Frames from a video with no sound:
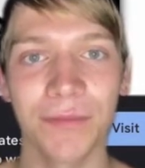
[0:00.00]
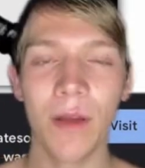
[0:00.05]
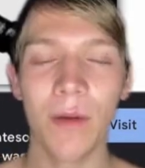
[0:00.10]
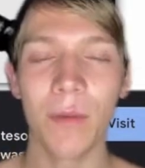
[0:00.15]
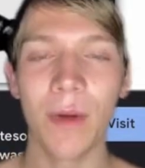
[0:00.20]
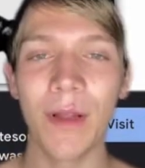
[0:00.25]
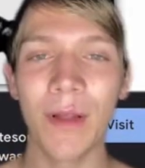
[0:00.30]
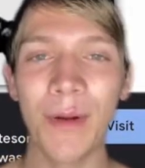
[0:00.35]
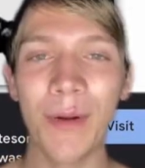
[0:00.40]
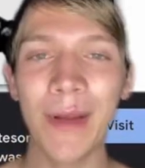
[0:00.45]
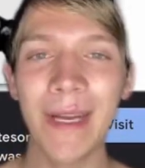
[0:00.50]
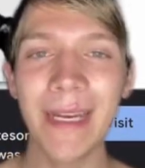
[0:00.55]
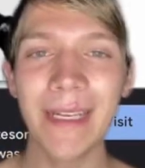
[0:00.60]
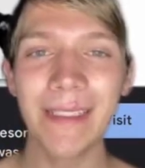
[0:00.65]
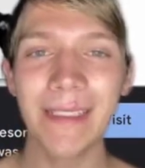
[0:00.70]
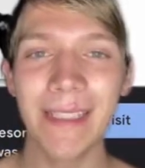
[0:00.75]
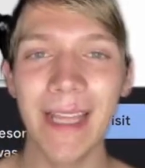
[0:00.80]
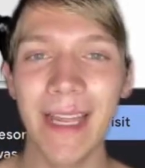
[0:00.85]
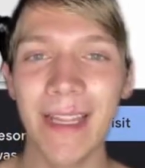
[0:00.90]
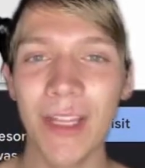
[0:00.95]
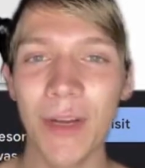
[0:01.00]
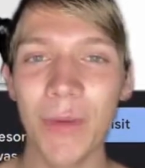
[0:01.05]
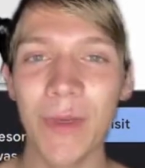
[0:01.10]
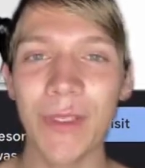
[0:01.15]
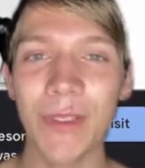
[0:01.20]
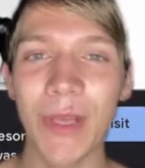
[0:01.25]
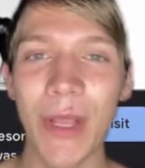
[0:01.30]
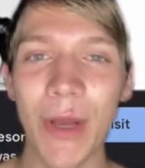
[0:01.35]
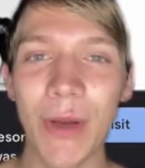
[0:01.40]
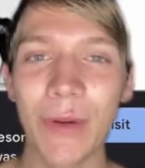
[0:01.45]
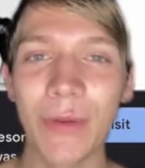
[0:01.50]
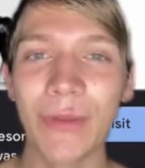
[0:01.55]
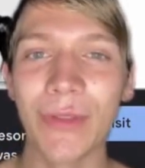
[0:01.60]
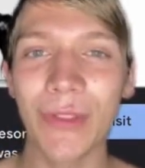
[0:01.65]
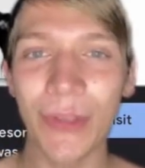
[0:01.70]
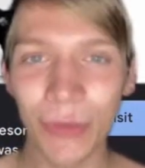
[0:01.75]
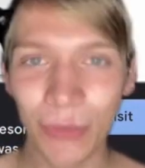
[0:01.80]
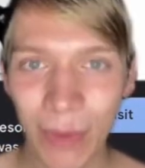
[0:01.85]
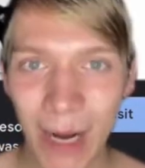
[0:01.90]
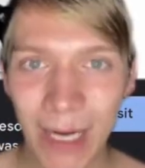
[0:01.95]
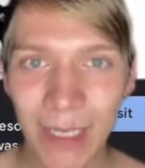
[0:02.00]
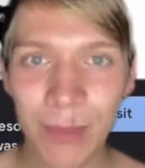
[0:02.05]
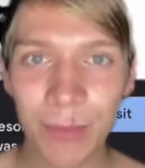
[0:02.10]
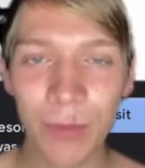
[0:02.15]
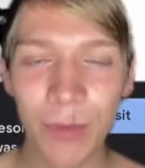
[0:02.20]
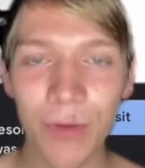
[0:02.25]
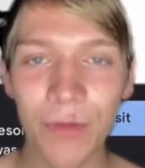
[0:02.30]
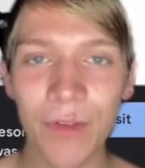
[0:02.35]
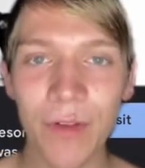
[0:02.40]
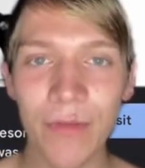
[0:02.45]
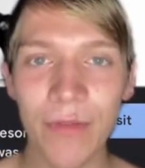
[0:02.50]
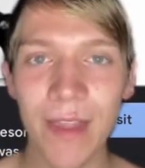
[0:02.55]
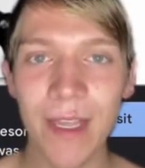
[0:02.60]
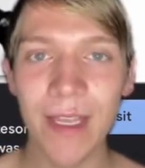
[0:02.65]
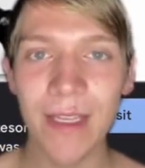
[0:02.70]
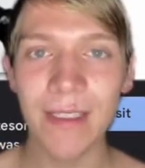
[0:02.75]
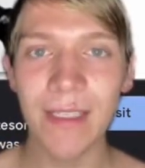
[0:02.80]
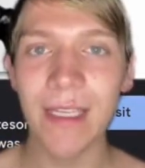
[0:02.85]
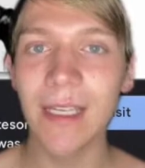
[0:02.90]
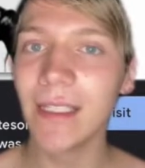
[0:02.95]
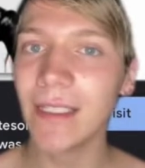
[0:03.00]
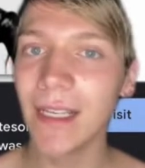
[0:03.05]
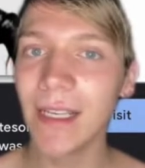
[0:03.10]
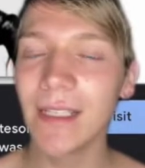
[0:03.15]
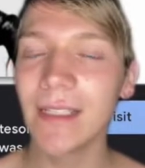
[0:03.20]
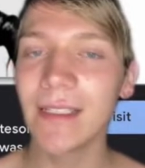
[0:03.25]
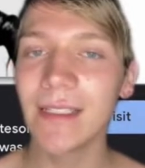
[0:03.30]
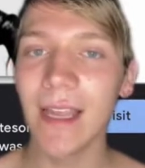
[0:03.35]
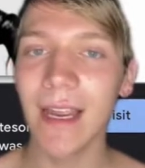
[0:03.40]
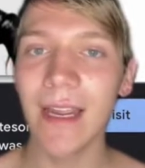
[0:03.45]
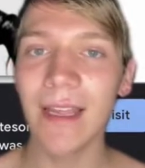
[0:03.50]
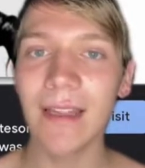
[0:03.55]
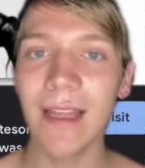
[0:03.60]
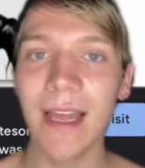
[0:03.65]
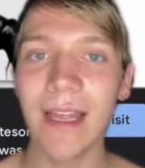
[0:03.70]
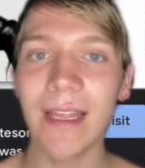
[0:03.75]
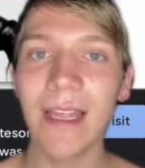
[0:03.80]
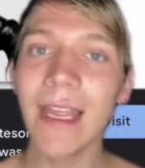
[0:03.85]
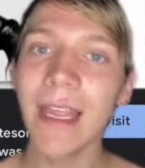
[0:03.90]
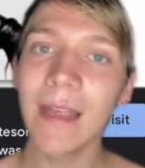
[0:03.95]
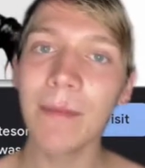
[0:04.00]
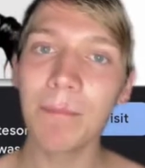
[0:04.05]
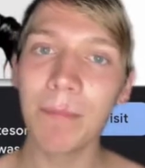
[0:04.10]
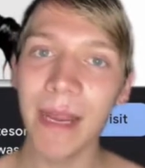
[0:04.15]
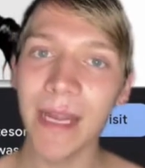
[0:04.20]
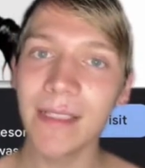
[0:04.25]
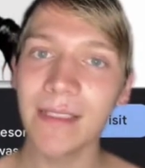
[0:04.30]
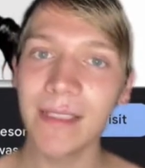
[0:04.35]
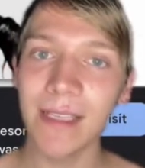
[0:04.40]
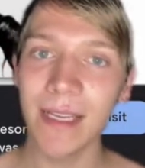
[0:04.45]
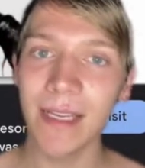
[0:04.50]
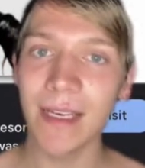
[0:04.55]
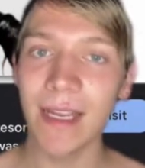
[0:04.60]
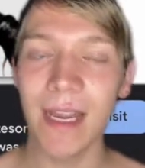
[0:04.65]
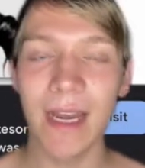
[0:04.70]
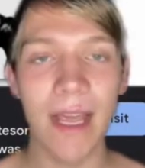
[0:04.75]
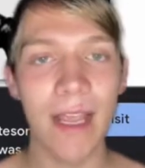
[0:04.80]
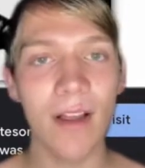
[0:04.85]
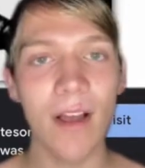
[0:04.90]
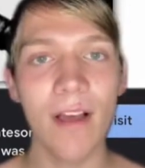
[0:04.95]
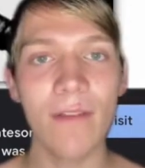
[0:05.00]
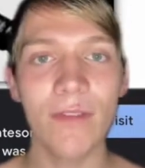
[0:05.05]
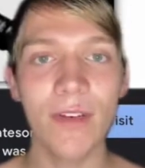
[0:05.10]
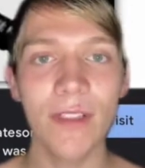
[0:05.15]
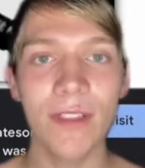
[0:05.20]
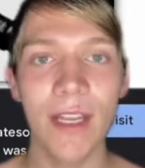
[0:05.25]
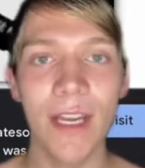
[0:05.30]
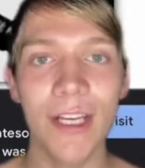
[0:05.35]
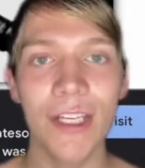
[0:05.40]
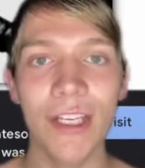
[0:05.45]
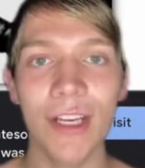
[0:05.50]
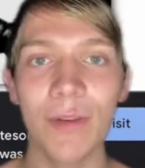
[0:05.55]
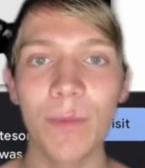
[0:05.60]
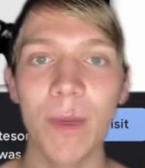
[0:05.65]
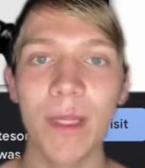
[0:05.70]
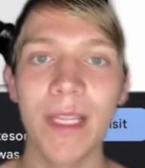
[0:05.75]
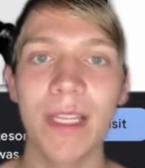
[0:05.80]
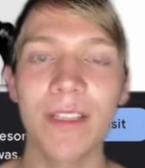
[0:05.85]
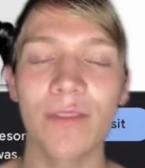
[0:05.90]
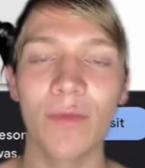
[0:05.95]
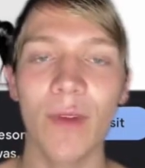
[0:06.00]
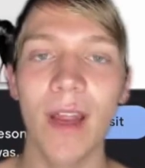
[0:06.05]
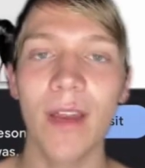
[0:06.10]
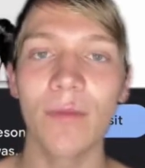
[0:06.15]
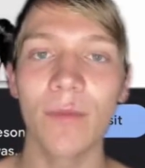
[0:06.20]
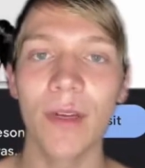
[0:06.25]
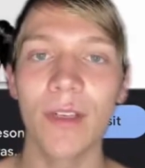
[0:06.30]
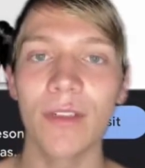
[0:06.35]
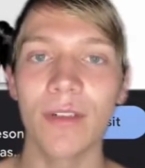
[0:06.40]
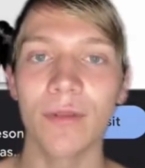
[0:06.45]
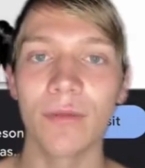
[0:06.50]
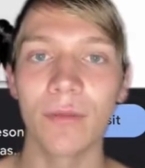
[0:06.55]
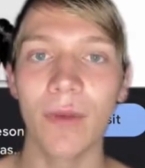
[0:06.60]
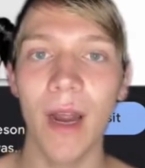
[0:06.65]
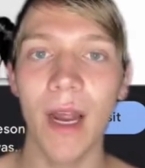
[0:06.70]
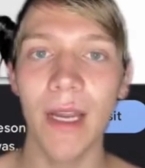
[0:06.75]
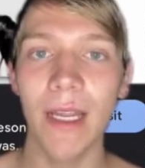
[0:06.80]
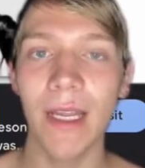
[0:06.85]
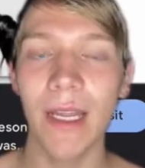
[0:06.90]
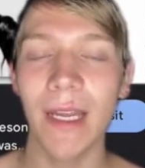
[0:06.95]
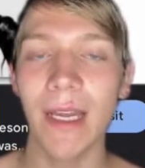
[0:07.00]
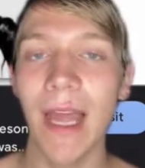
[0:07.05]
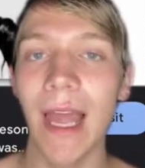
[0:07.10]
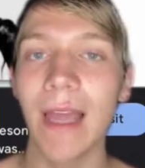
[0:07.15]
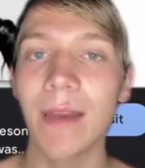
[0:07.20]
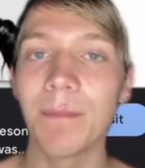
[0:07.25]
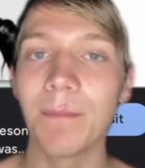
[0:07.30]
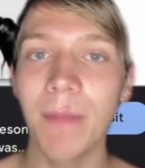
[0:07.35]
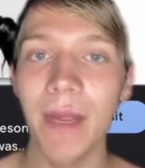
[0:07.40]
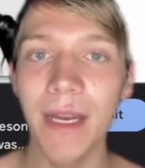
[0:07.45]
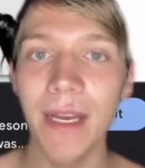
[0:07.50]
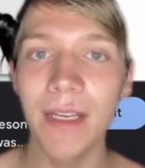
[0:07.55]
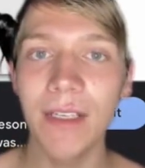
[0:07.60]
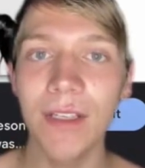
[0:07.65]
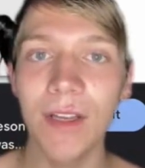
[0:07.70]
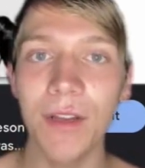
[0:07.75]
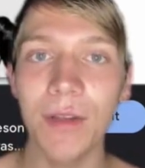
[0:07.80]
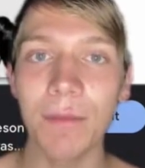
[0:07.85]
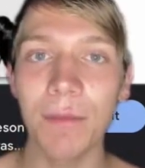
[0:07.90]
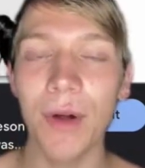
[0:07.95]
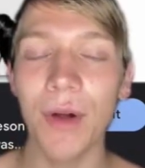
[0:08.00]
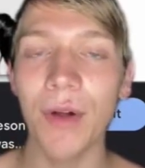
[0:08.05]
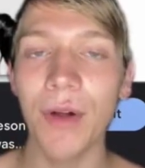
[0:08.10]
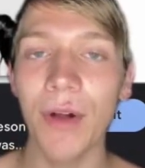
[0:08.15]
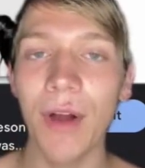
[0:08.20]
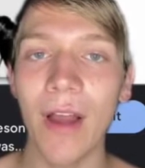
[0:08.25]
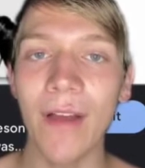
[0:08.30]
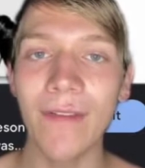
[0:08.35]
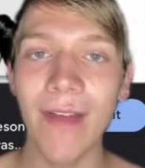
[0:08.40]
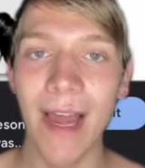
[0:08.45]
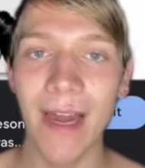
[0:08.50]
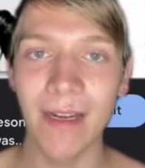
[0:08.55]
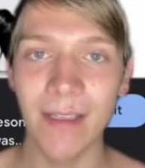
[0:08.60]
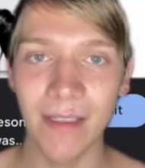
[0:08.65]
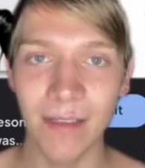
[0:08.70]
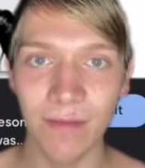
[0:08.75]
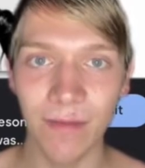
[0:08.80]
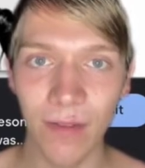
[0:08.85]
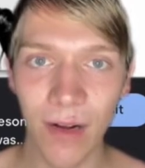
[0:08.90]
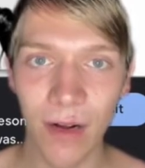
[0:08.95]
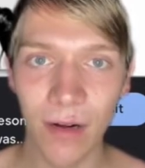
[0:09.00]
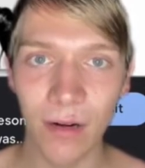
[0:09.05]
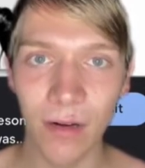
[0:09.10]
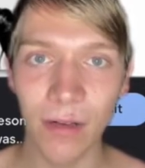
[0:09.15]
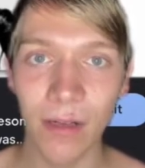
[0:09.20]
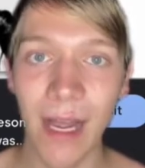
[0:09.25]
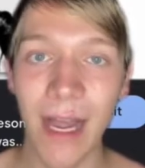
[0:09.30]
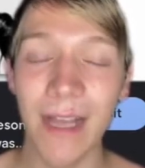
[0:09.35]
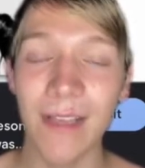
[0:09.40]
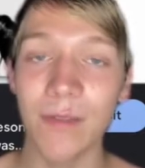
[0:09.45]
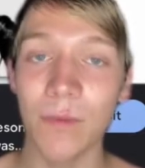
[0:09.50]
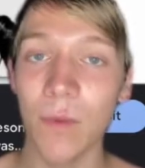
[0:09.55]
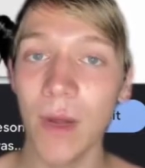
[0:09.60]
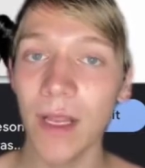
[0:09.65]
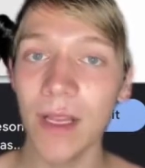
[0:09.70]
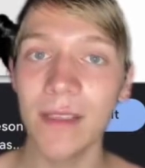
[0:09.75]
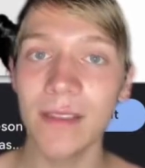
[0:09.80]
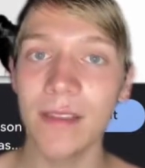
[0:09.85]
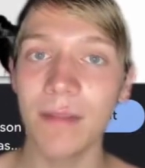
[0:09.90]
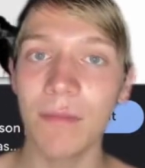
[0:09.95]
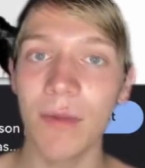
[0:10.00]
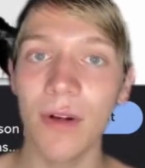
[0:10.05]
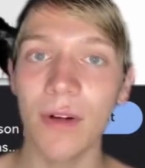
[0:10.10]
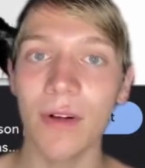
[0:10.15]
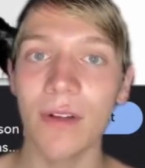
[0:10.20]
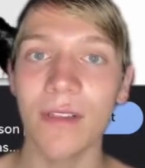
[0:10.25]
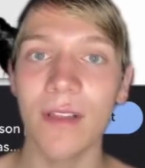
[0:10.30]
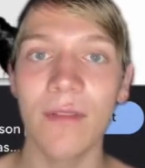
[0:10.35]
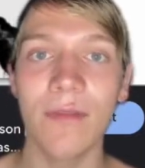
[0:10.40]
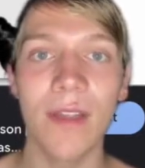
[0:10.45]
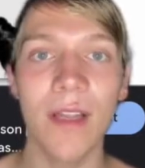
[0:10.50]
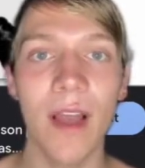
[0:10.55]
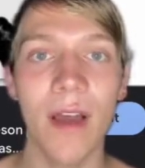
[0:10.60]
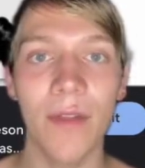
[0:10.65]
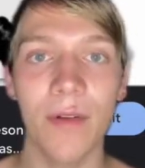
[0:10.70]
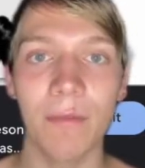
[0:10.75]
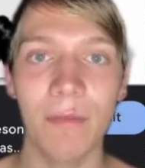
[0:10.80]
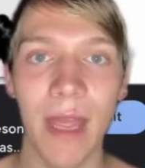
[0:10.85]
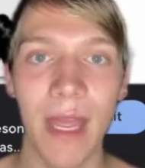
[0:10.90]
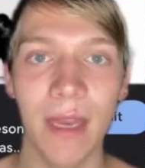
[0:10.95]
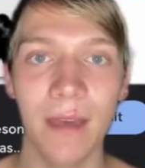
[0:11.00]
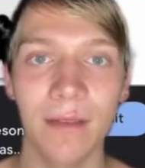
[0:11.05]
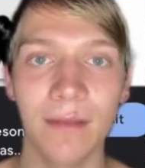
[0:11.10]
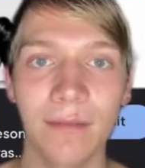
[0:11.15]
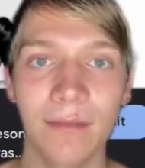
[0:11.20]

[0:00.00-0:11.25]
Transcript: While Hoyt said there was no direct proof of this, he did say that Bateson, in a conversation with his friend Richard Ryan, admitted to the murder of Addison Verrill as well as the murders of the other men.